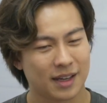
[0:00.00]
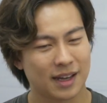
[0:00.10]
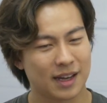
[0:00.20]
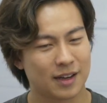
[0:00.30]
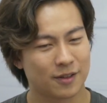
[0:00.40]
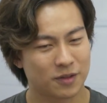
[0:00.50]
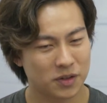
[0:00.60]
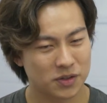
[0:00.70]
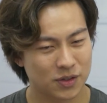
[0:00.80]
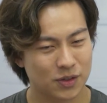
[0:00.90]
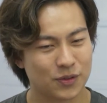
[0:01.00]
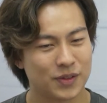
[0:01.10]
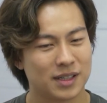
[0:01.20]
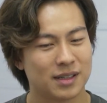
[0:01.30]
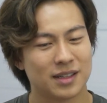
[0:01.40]
And of course,
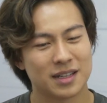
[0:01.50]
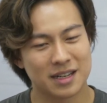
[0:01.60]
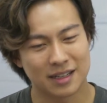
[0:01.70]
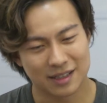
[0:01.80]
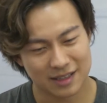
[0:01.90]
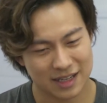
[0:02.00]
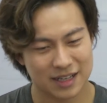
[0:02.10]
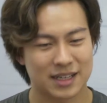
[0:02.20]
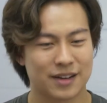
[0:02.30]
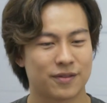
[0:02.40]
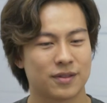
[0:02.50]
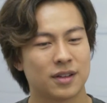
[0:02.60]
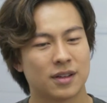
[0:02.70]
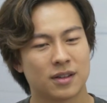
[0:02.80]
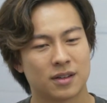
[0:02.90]
over the years, as I've
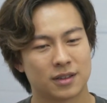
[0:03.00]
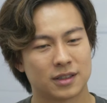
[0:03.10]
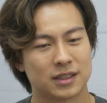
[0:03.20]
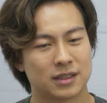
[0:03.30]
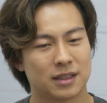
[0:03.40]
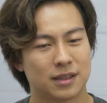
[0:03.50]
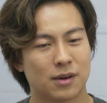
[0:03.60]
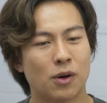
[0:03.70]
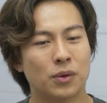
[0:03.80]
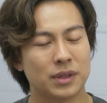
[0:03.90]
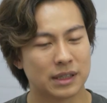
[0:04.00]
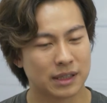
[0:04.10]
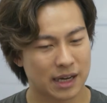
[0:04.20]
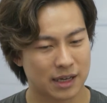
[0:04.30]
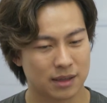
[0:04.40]
gotten older
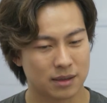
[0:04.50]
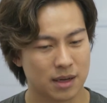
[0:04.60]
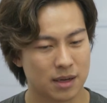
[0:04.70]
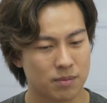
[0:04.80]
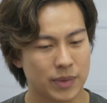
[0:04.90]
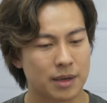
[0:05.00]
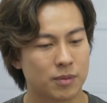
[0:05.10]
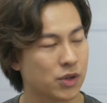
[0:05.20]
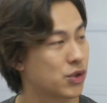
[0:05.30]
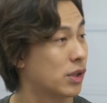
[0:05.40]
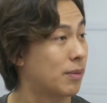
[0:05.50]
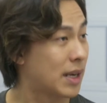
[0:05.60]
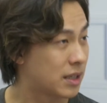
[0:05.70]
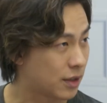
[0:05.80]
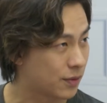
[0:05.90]
and become more sure of
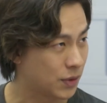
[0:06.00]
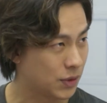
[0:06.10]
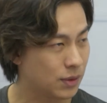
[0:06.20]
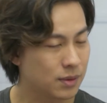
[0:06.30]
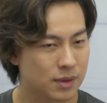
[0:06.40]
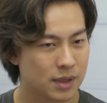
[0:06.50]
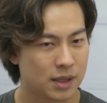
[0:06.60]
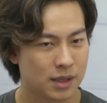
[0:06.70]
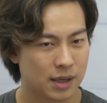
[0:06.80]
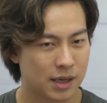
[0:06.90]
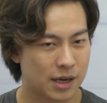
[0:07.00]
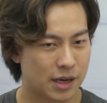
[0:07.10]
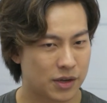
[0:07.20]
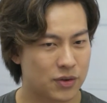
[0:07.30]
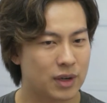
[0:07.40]
myself also,
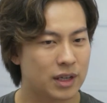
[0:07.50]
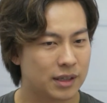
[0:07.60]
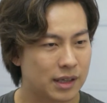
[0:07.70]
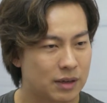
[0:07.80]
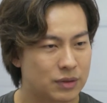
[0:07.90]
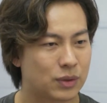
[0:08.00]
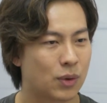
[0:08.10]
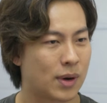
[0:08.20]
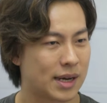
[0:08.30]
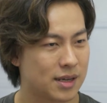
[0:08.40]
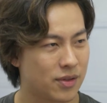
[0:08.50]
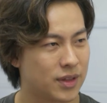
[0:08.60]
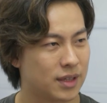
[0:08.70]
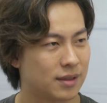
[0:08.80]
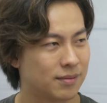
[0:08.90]
you learn how to quiet
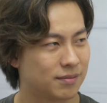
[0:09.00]
the